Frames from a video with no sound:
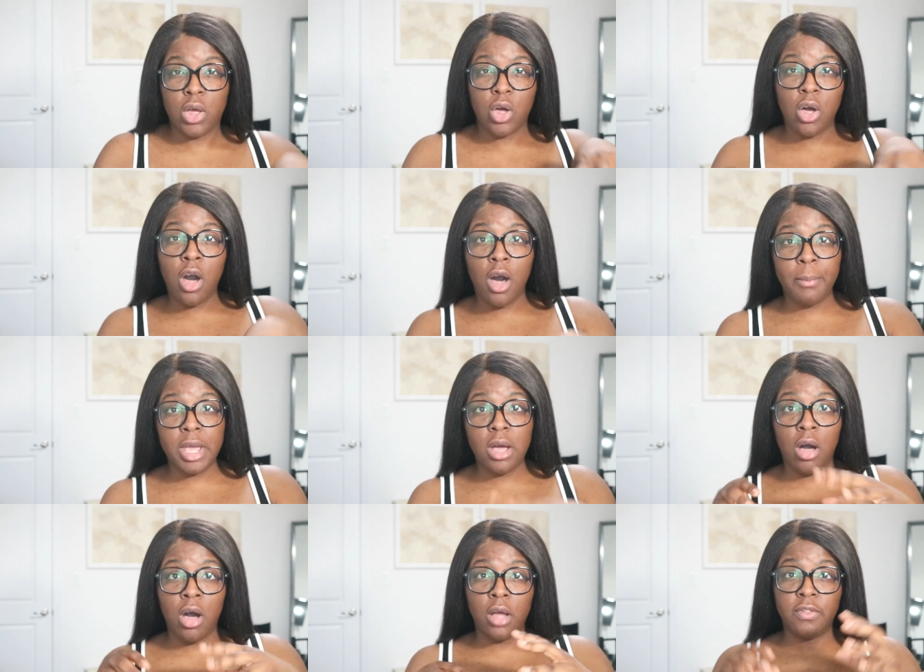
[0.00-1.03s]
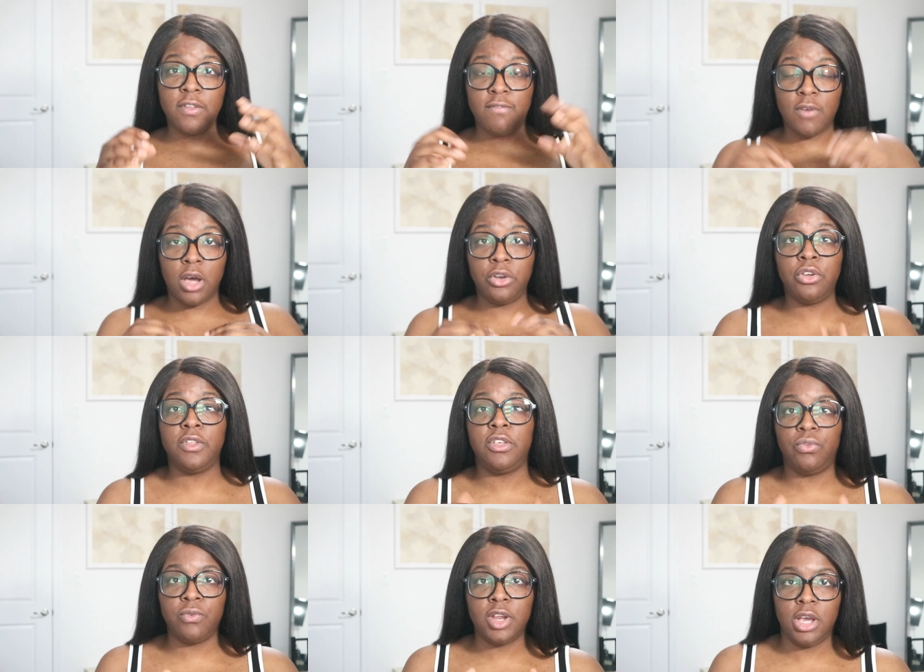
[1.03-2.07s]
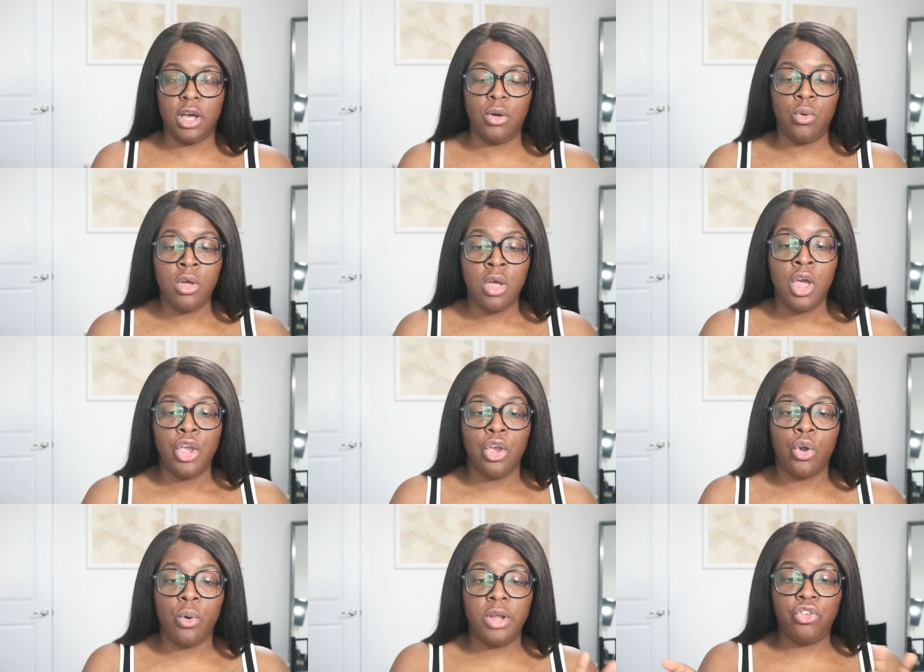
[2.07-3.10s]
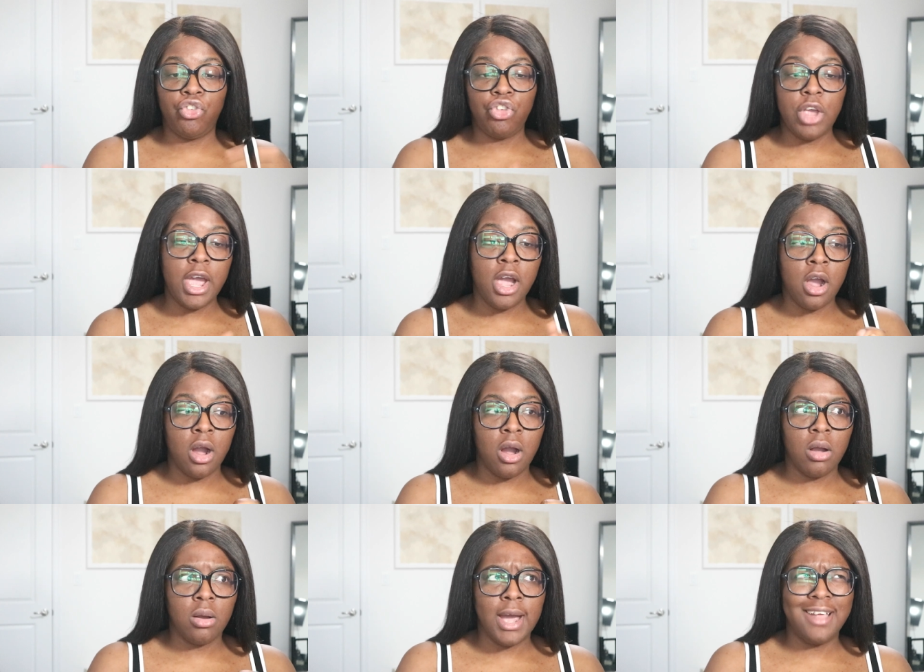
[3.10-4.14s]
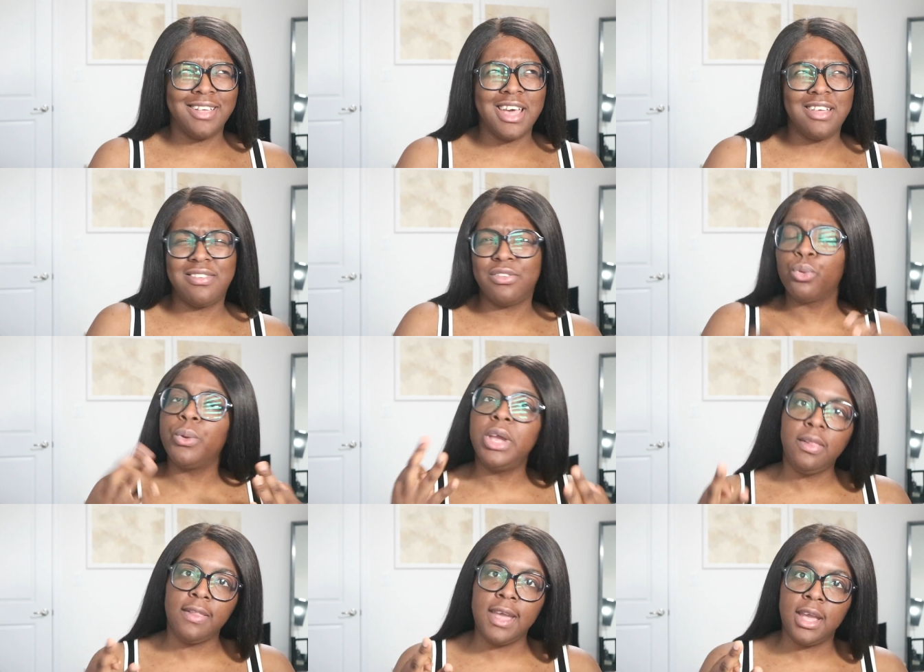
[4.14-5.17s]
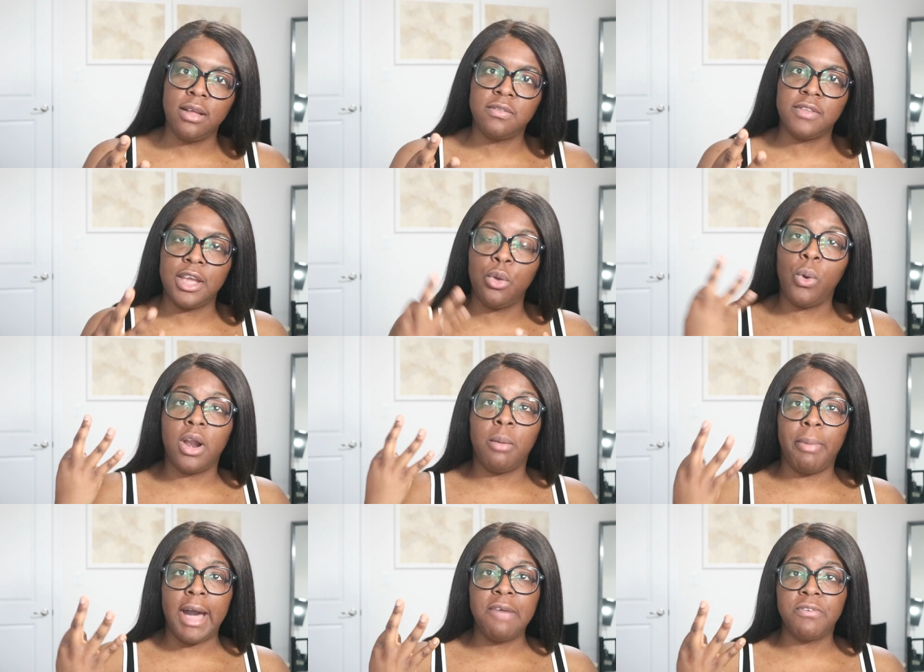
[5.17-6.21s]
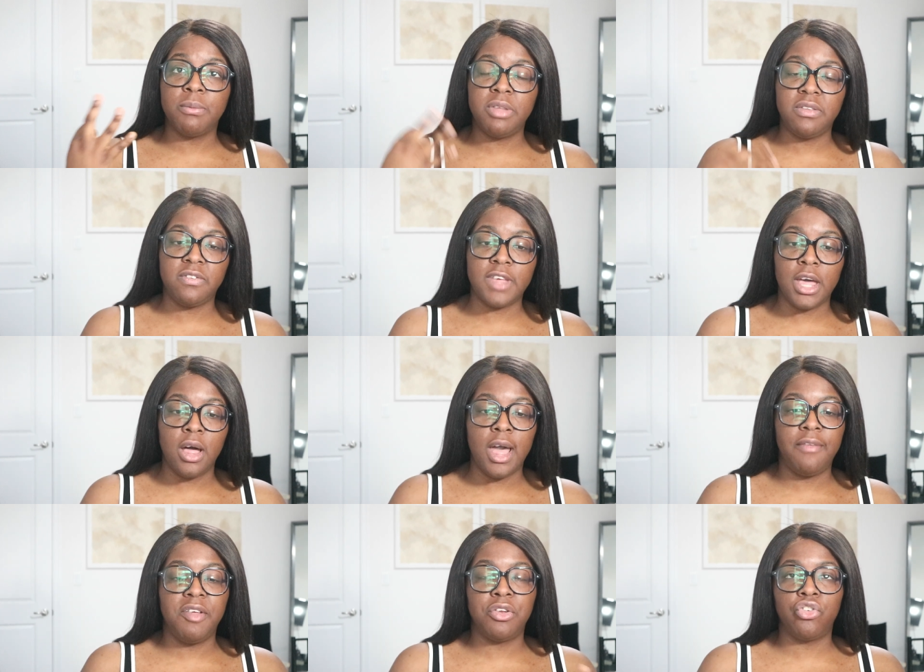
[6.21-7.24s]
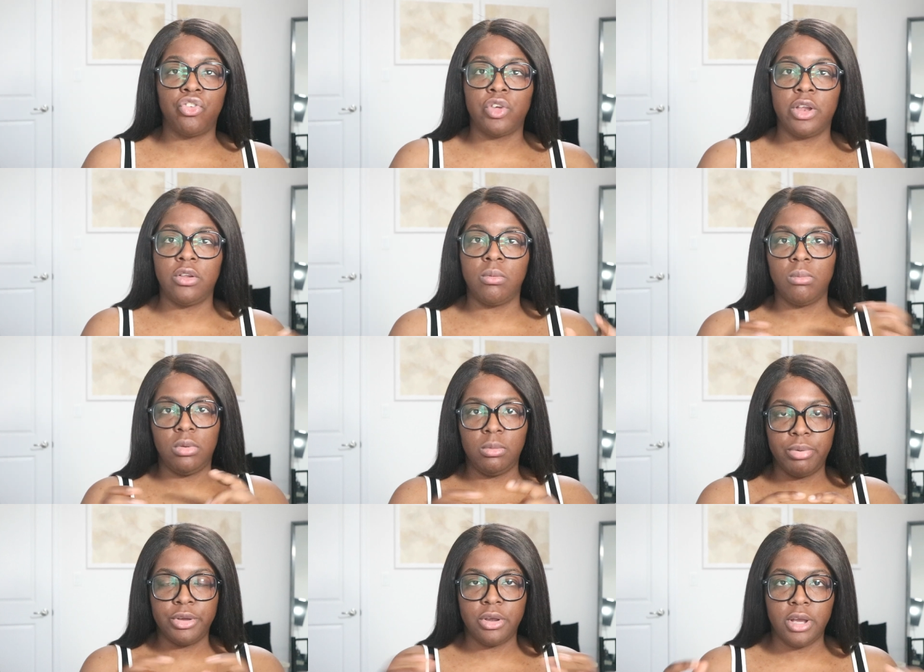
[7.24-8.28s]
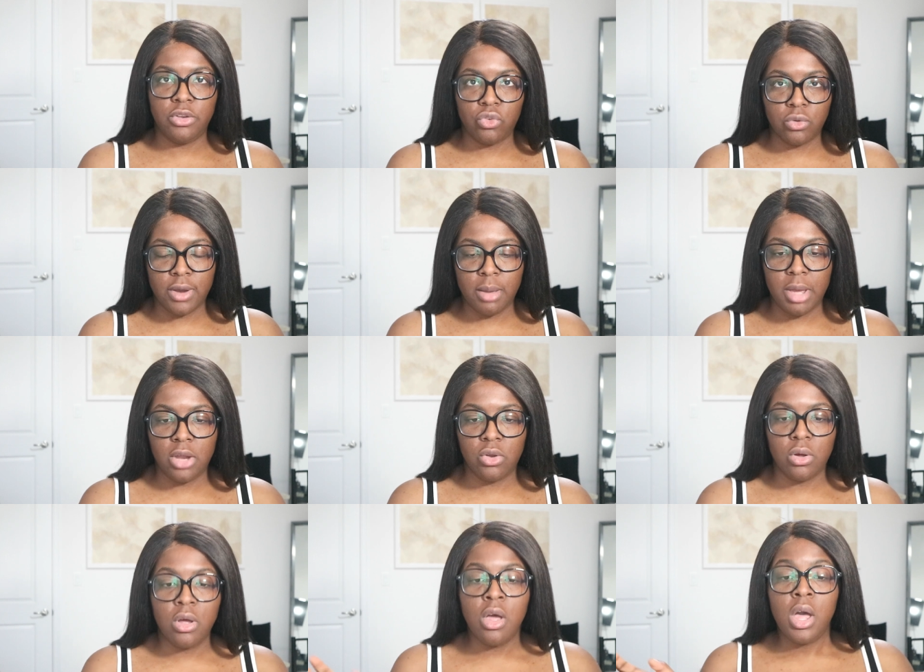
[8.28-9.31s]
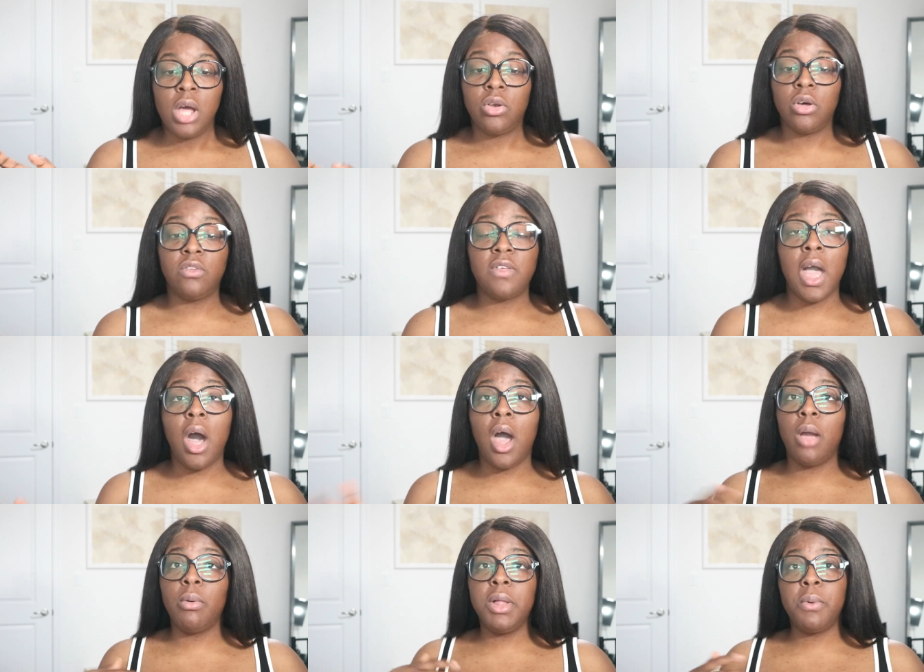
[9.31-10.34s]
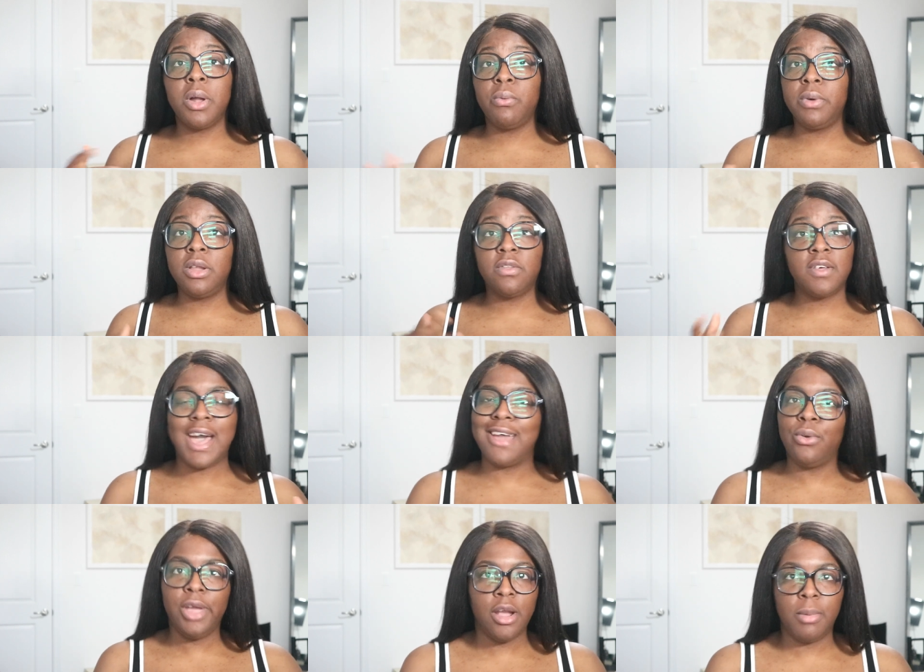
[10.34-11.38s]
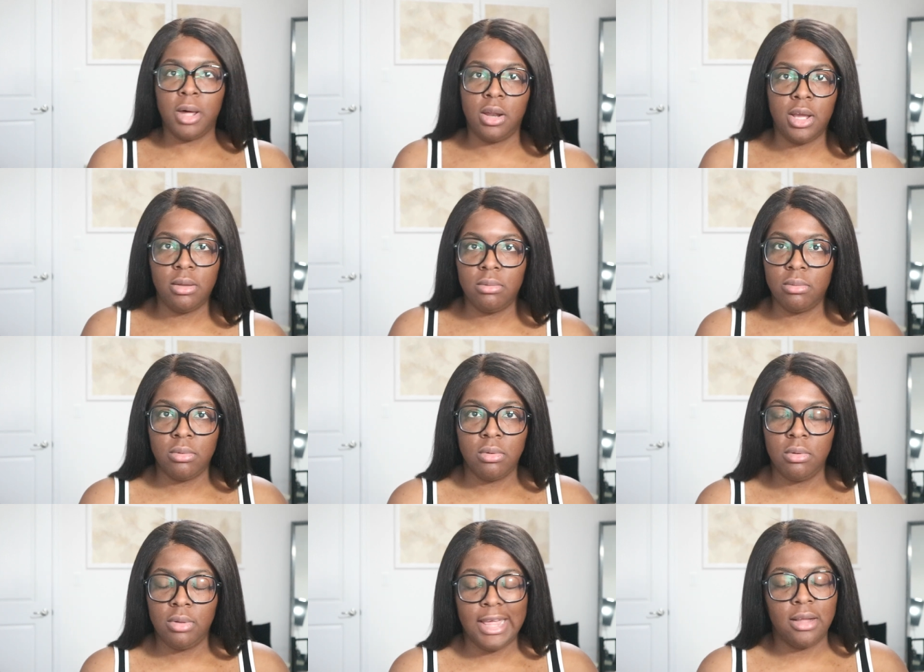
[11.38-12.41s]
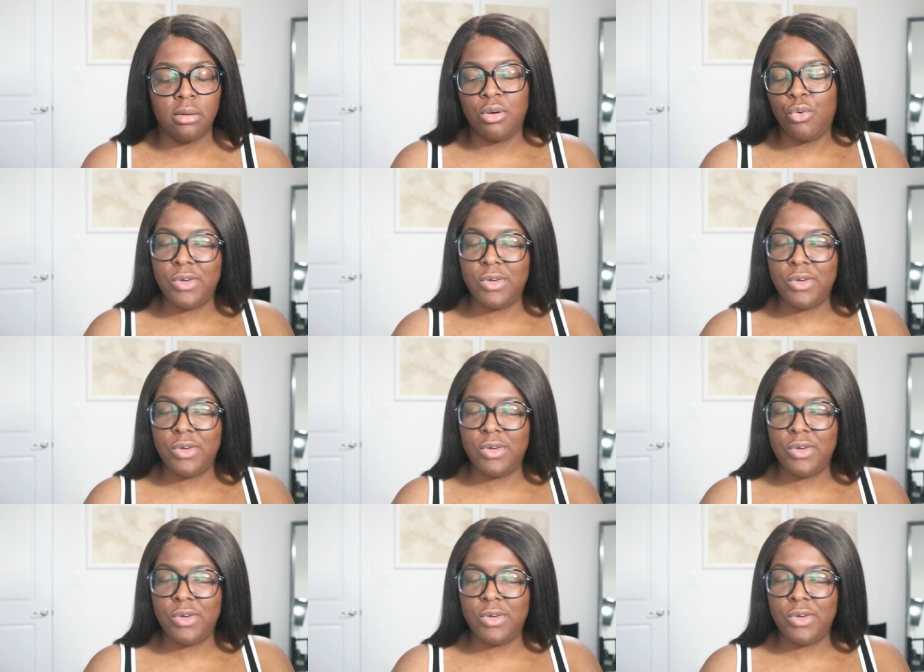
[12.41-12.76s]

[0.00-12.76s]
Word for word: comment on the under this video you're going to share, I guess, three things that you want to buy from the sale, and then you're just going to put your Instagram handle. Don't say, oh, I really want to win this. I don't care about it. Like, no